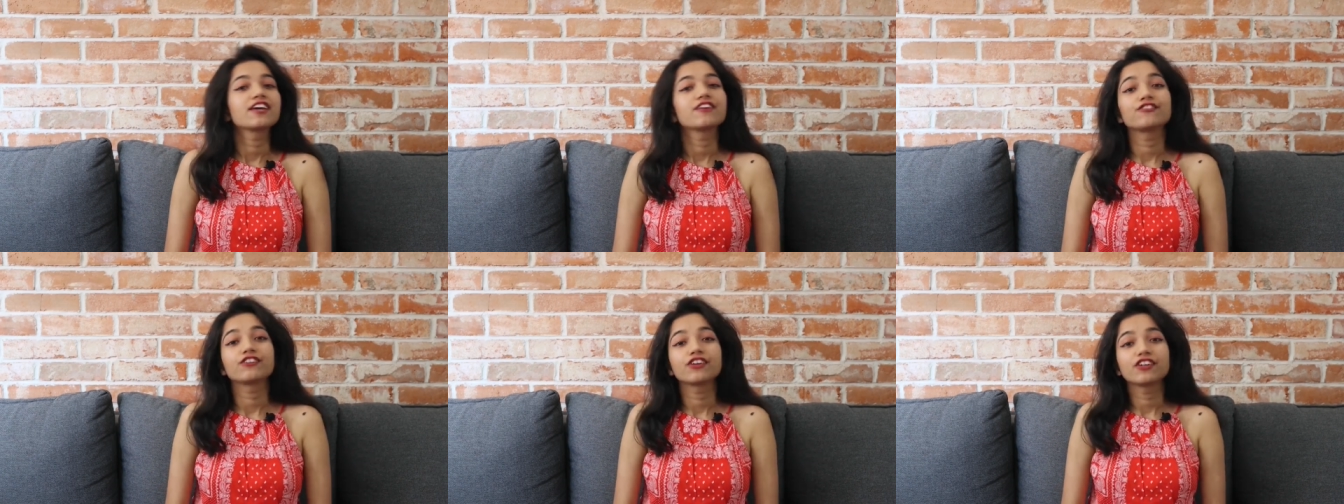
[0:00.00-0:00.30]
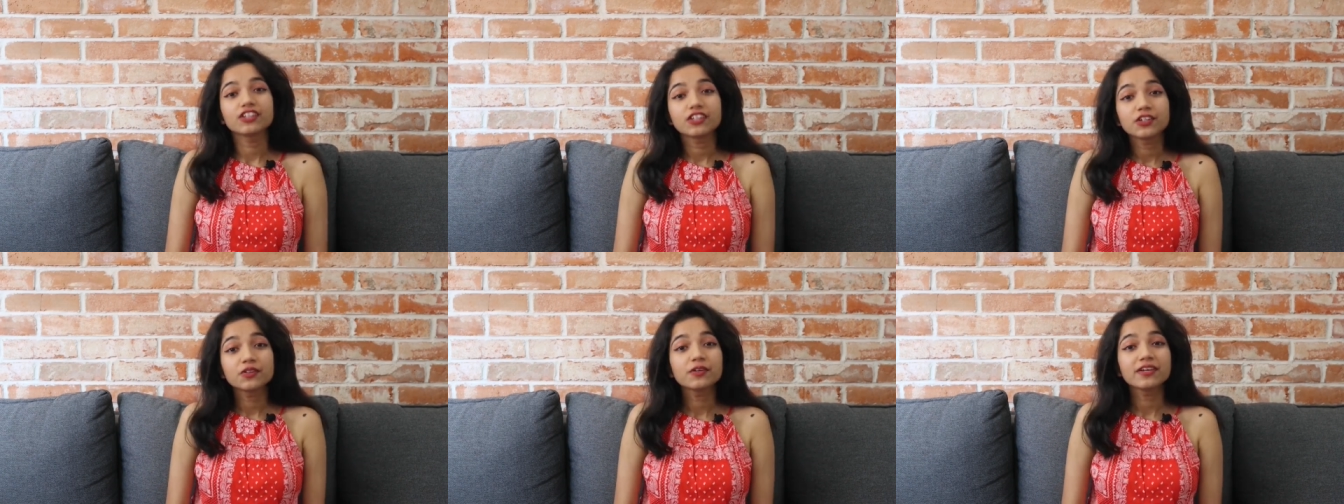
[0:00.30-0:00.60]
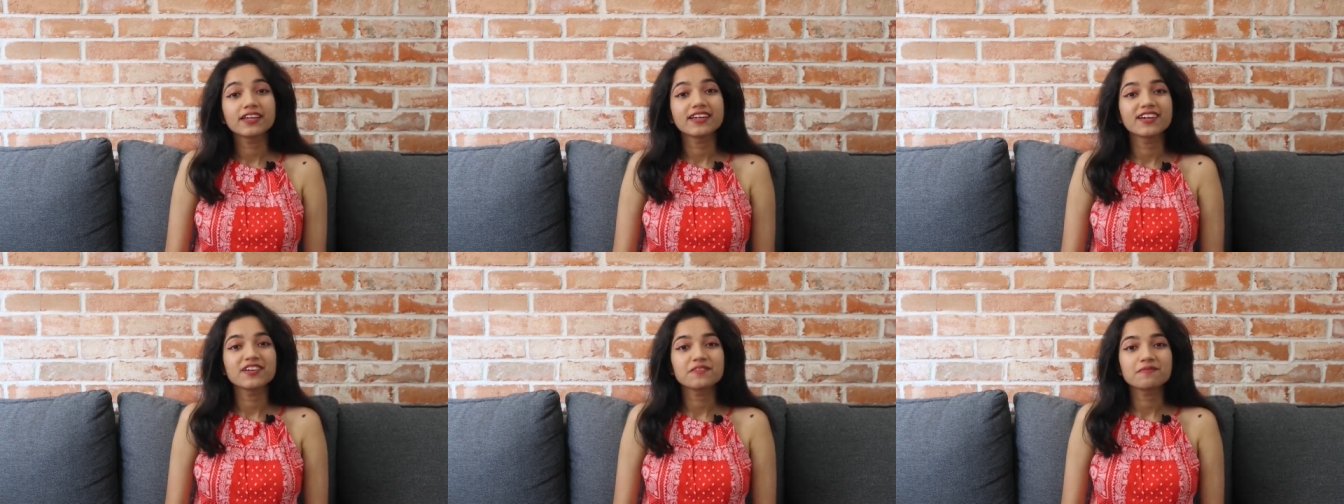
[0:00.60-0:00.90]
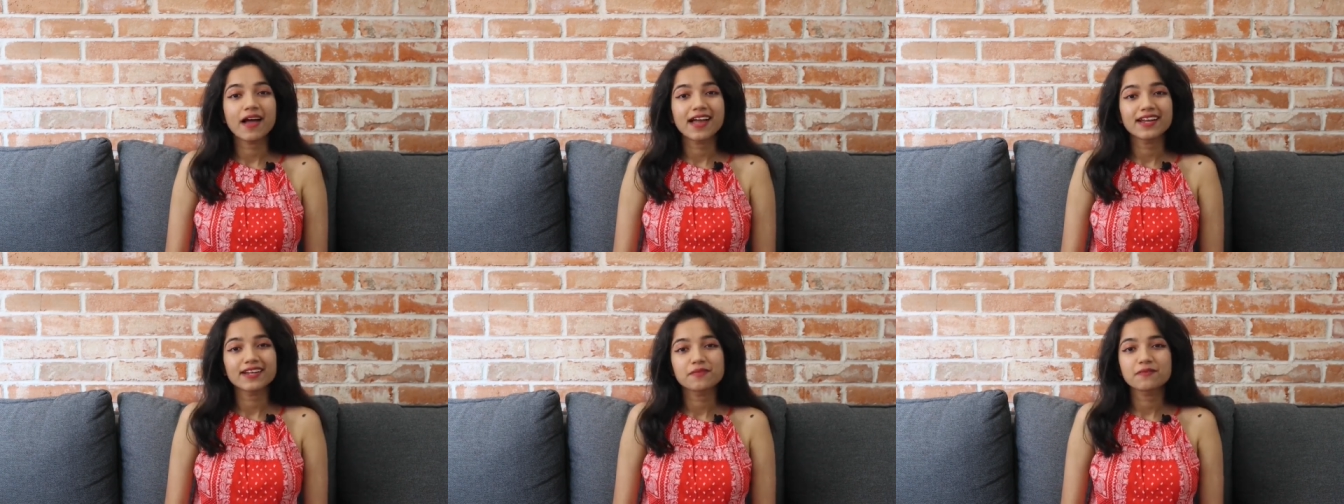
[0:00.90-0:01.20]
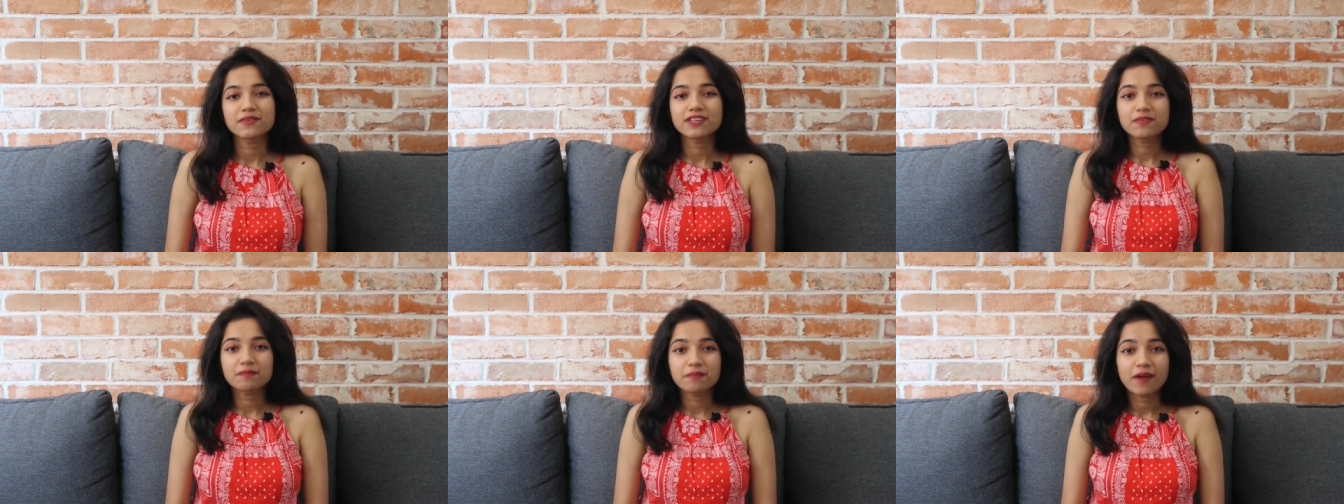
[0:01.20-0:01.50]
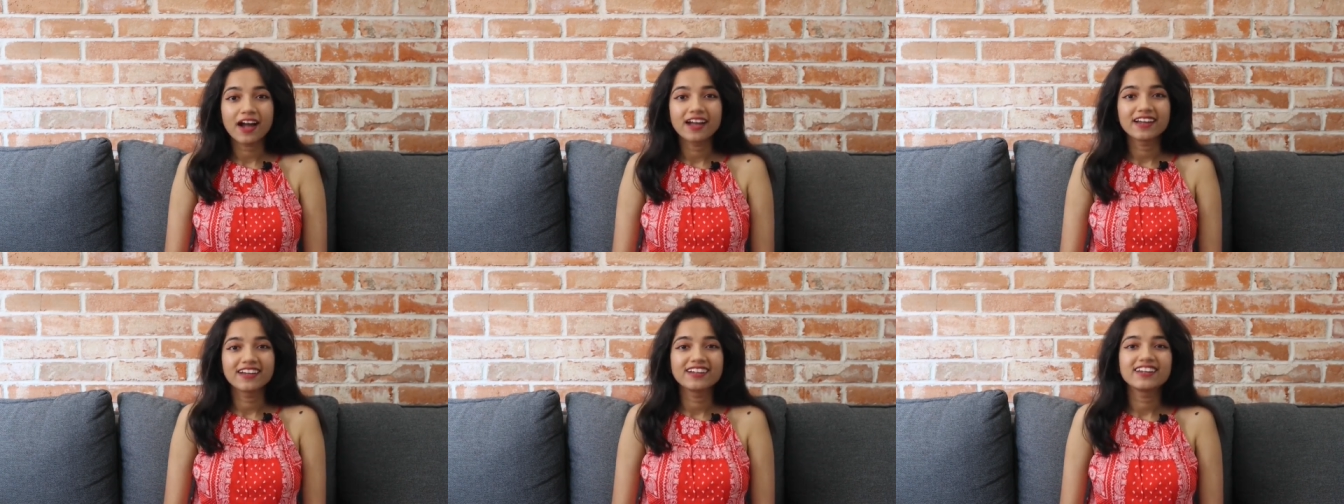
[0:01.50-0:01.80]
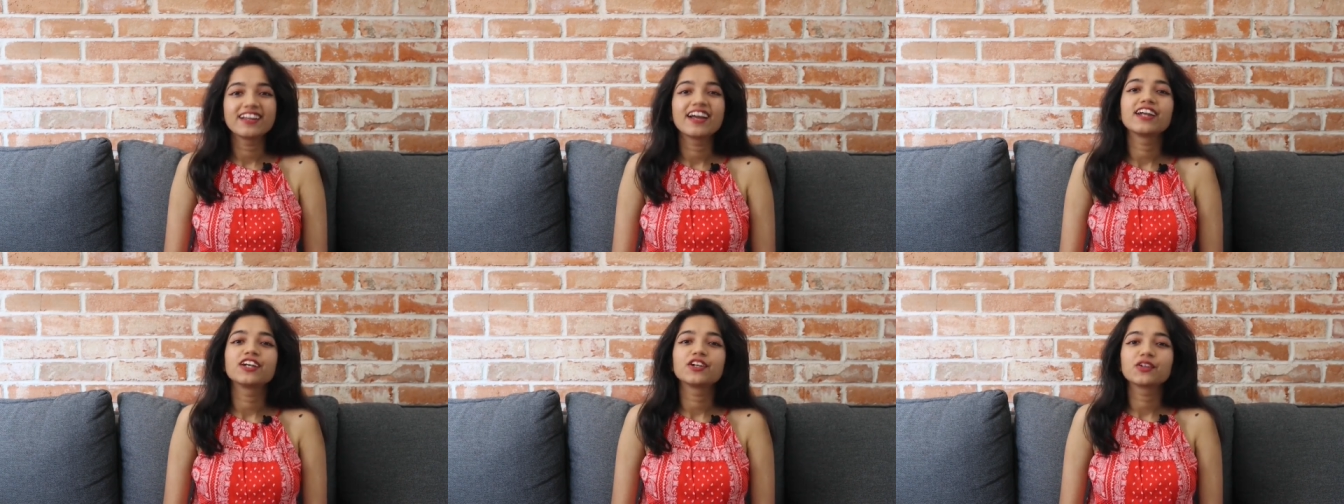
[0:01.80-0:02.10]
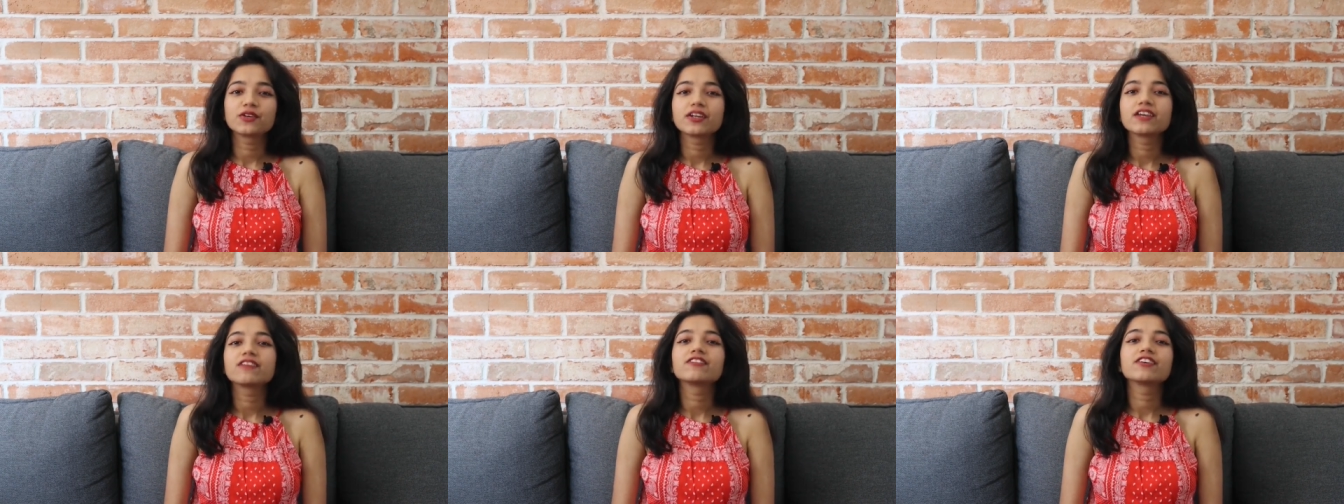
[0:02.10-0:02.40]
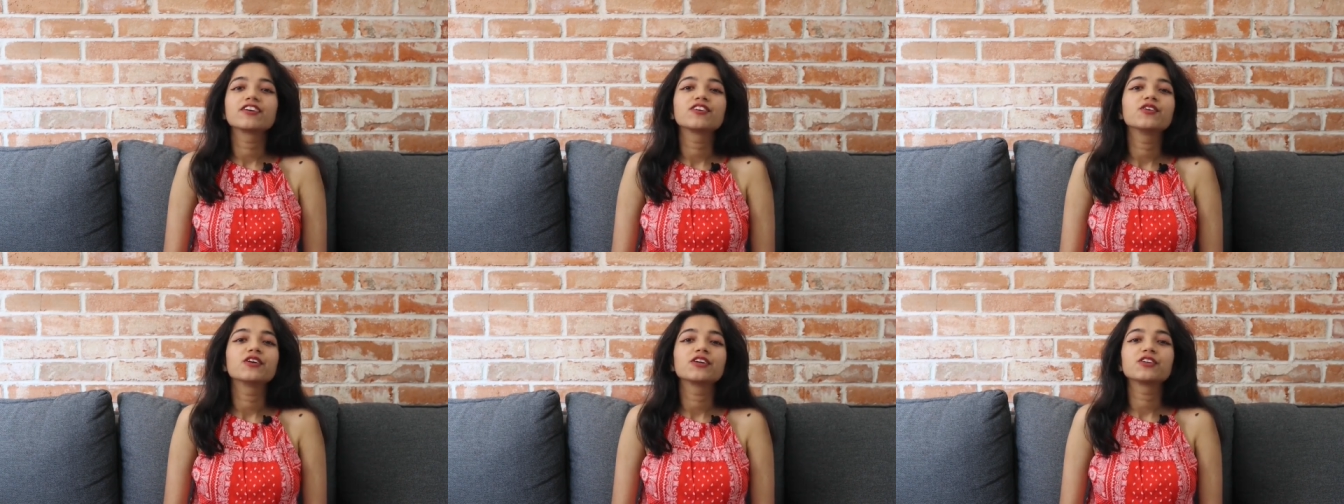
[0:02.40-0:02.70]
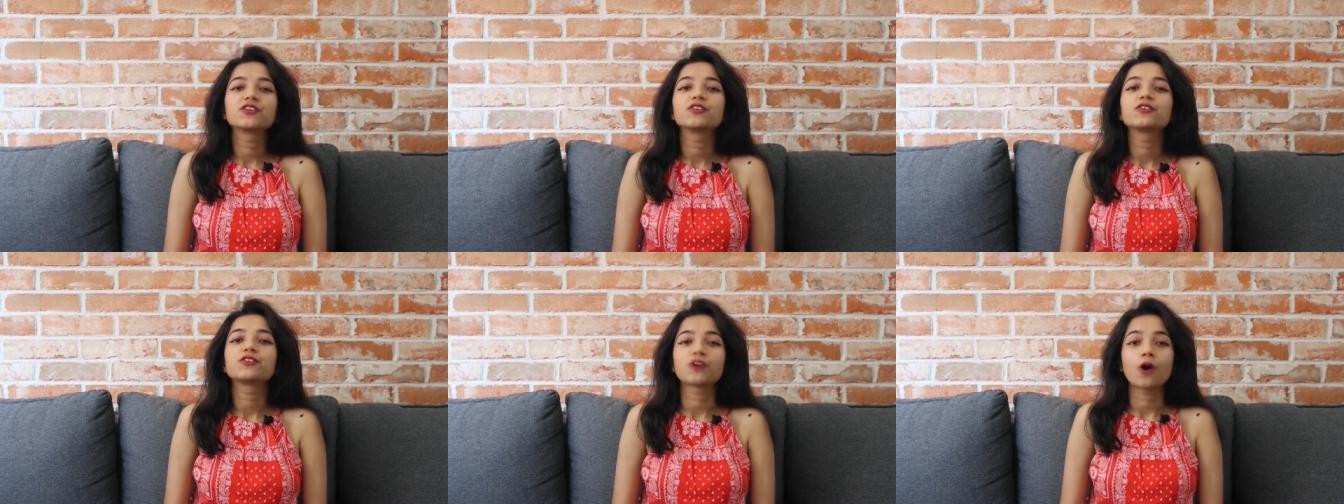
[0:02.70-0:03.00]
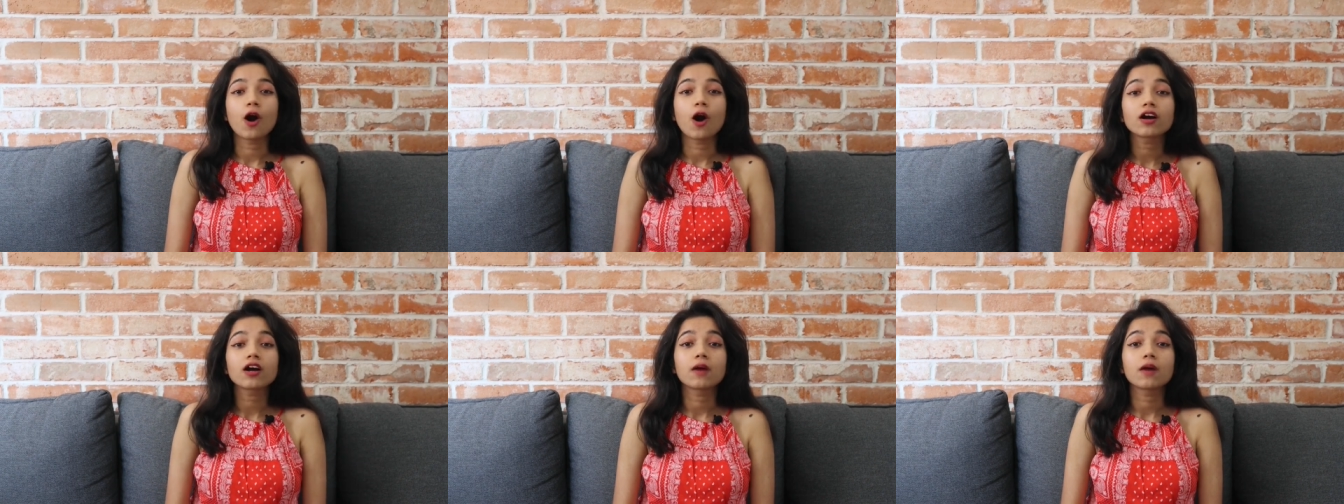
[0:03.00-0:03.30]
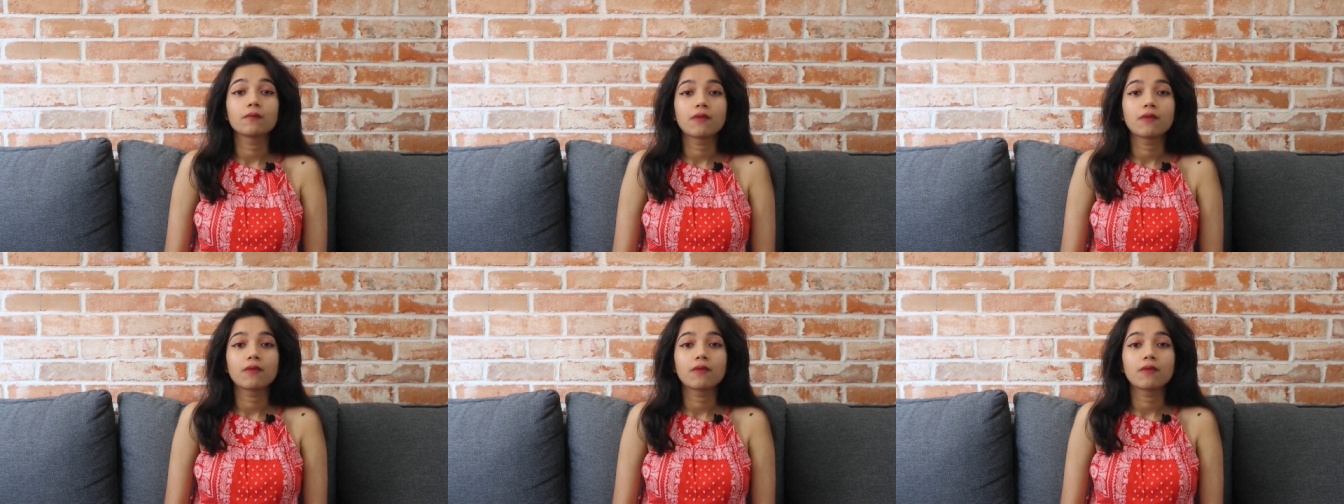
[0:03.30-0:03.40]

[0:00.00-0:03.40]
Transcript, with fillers: If you're new here, my name is Payal and today we are going to talk